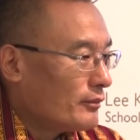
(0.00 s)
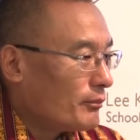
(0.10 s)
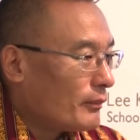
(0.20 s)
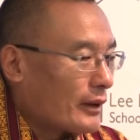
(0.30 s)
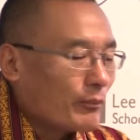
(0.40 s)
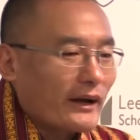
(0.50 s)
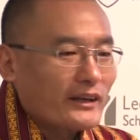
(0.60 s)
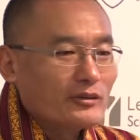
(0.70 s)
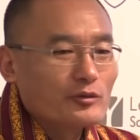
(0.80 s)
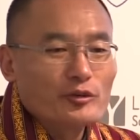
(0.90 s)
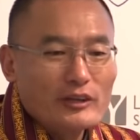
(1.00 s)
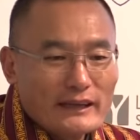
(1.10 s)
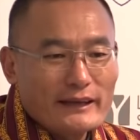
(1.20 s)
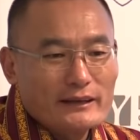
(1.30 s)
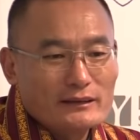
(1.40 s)
my mind
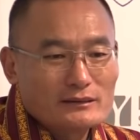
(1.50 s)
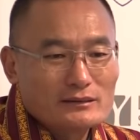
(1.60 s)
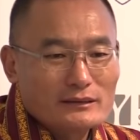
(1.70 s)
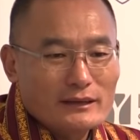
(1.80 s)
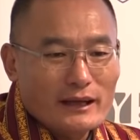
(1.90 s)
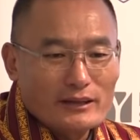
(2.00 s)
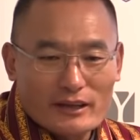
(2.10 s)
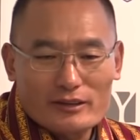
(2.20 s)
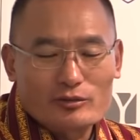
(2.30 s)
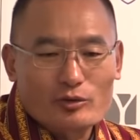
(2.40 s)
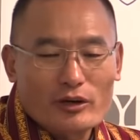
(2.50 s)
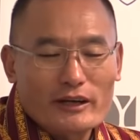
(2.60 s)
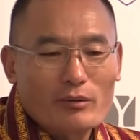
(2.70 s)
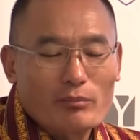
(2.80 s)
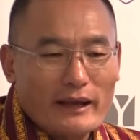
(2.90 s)
reeling and yet
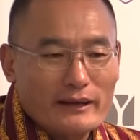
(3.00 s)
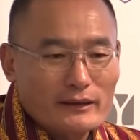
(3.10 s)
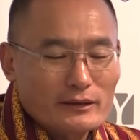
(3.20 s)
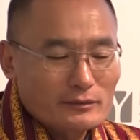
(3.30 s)
drawing a blank.